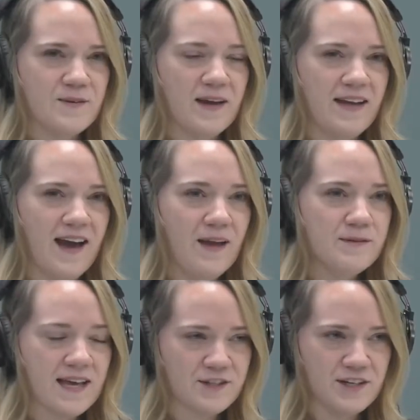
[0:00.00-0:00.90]
I
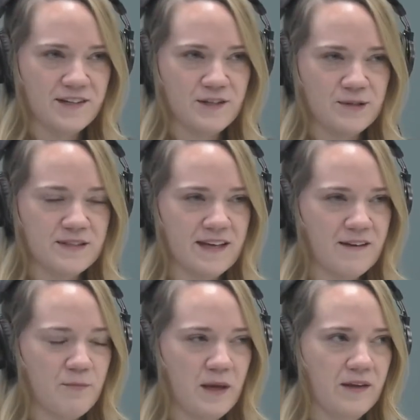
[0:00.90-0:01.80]
was actually introduced to
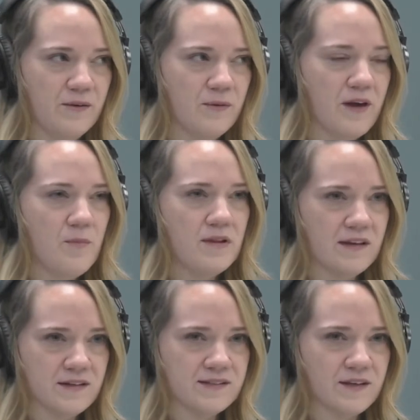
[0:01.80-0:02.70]
FPU a couple of
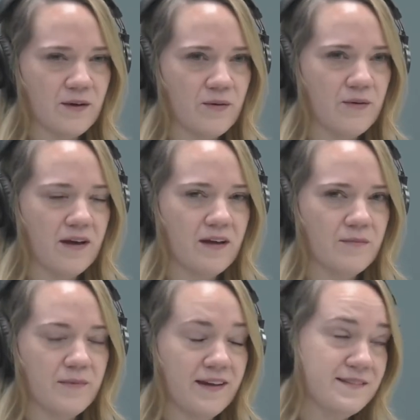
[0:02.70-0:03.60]
years ago, I
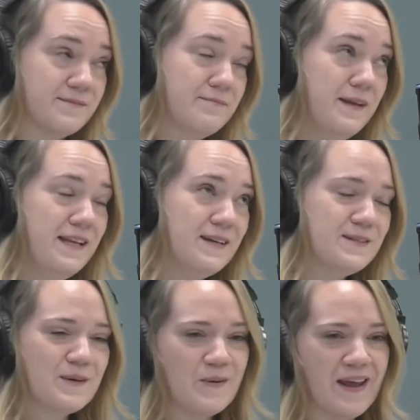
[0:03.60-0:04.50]
guess many
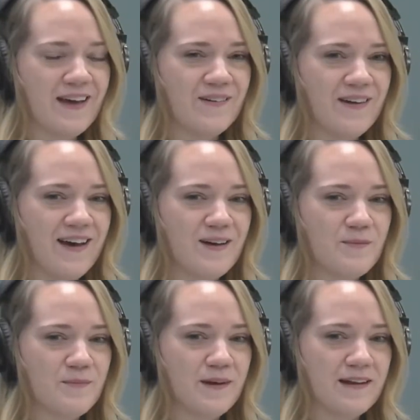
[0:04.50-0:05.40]
years ago now,
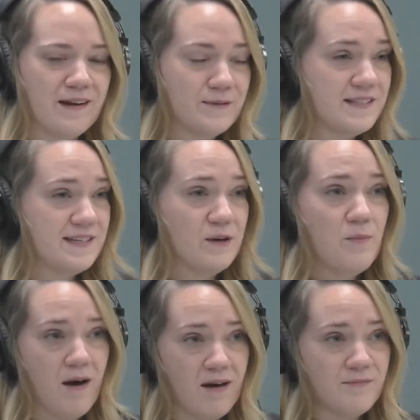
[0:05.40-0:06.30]
but I was a single
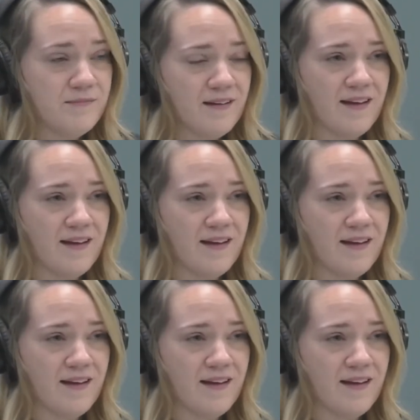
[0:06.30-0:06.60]
mom.